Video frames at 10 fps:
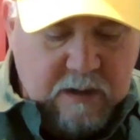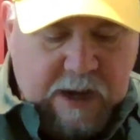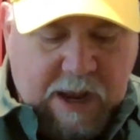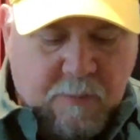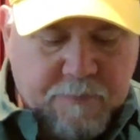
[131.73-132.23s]

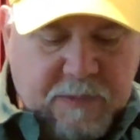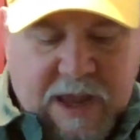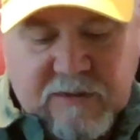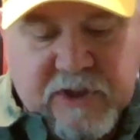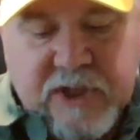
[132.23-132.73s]
Now,
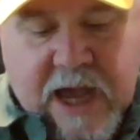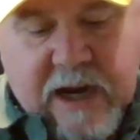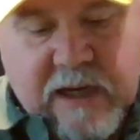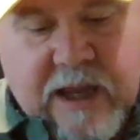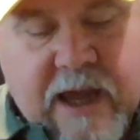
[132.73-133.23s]
haven't
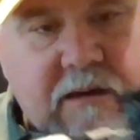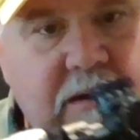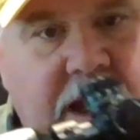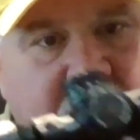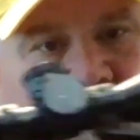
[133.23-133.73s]
shot it yet.
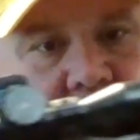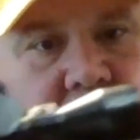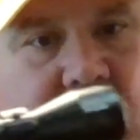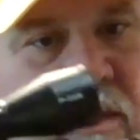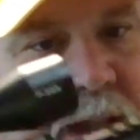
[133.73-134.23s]
I don't know
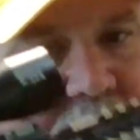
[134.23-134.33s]
how